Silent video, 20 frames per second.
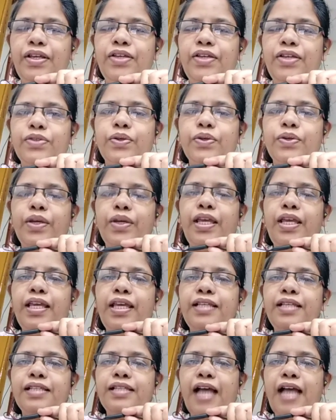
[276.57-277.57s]
So
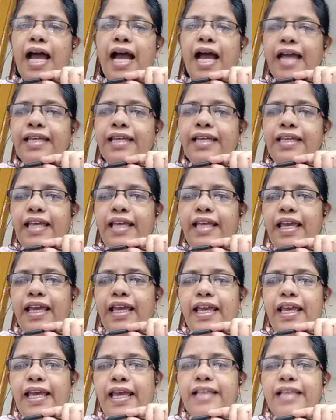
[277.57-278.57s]
he's
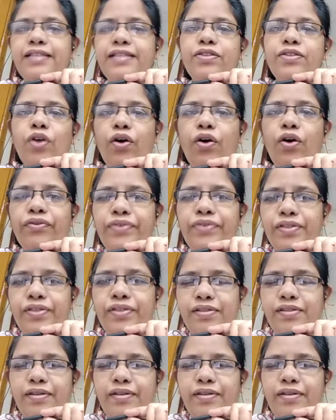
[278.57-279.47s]
IAS officer.